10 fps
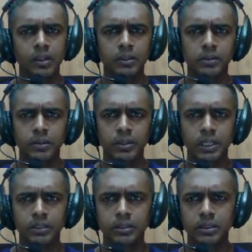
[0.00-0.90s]
So
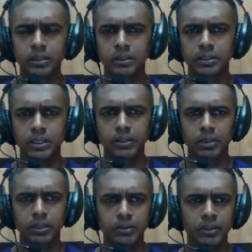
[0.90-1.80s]
let's see
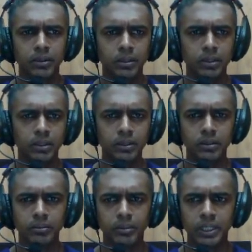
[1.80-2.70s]
what will
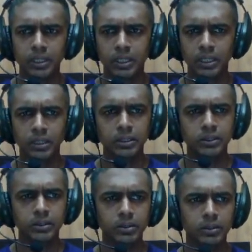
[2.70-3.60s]
be there.
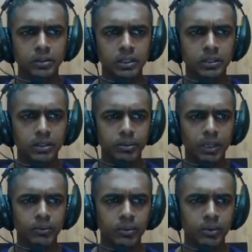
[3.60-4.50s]
So this is the
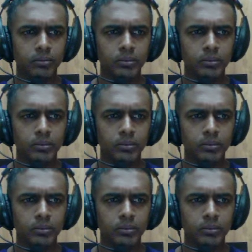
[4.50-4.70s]
platform